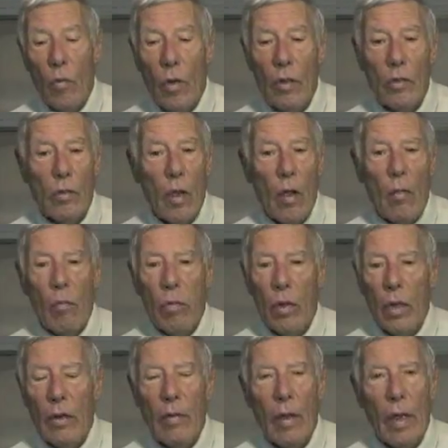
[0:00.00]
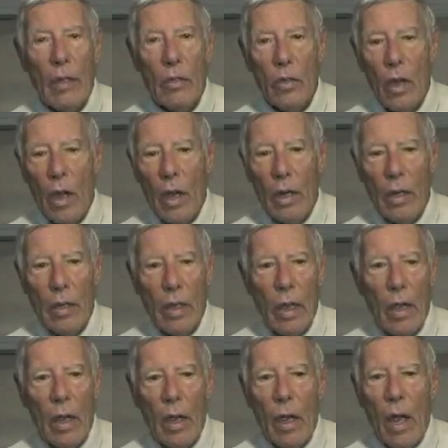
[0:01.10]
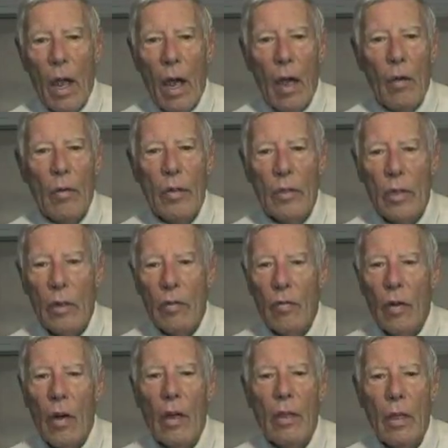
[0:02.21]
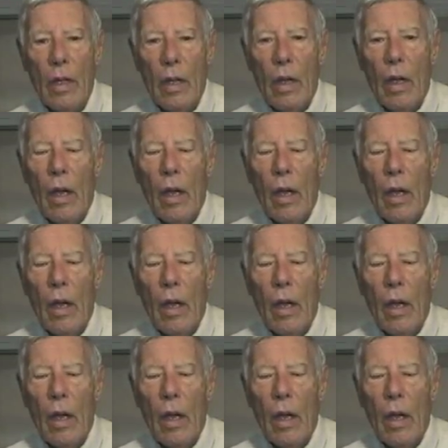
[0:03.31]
When there's plenty of anxiety there, and we say, Father,